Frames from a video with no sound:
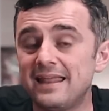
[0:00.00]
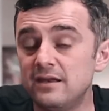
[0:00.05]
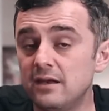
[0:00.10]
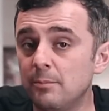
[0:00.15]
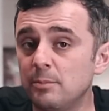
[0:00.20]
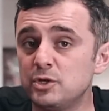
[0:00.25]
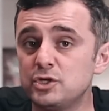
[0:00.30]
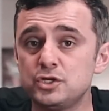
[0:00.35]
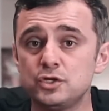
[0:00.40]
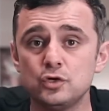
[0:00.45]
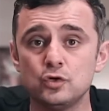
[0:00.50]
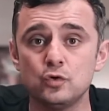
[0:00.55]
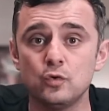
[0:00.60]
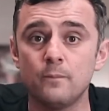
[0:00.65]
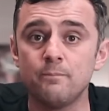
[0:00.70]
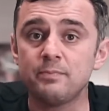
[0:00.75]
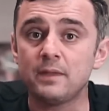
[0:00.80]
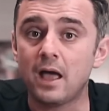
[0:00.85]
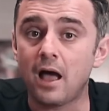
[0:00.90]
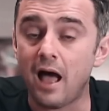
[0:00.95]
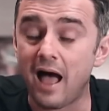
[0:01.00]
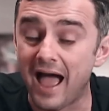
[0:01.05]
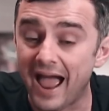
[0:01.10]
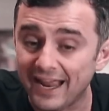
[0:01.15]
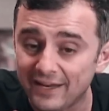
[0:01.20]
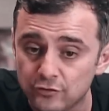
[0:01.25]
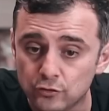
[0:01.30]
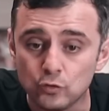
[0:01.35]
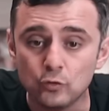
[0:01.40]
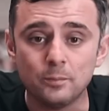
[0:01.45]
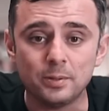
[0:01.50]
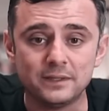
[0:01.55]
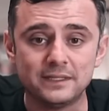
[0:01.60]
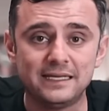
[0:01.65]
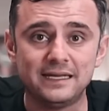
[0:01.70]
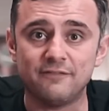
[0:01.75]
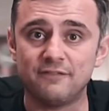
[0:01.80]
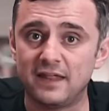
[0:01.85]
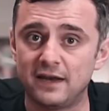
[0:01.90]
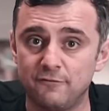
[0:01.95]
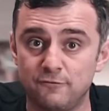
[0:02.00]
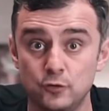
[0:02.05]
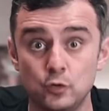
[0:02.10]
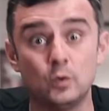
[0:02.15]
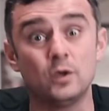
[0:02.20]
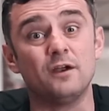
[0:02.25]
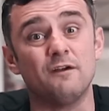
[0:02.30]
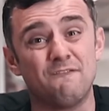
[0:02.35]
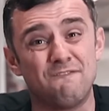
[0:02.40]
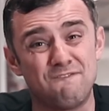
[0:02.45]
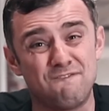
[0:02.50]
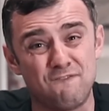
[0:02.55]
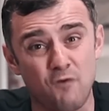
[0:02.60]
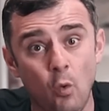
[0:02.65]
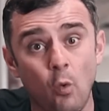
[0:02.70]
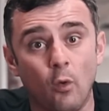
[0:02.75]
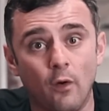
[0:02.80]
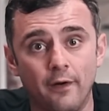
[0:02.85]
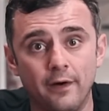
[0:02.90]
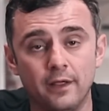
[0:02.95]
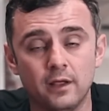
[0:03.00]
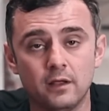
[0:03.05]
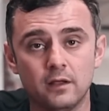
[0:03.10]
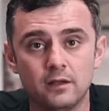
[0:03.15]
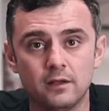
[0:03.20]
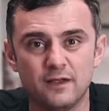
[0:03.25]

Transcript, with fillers: Number two, I do believe that if you can afford